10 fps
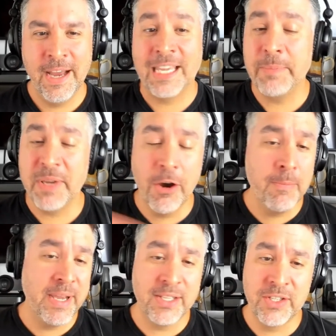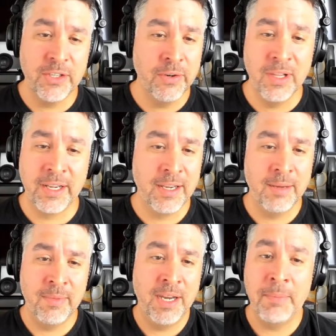and it could be homemade too. Like
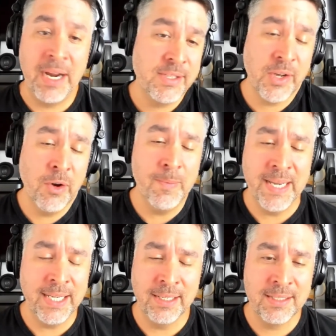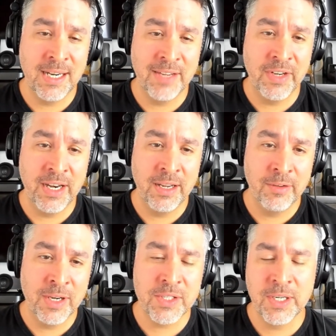mine's homemade. It's not even at a
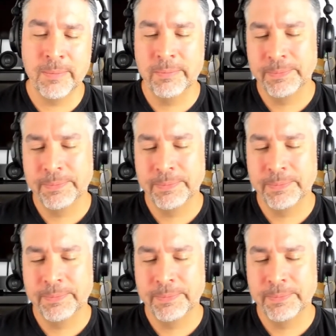restaurant.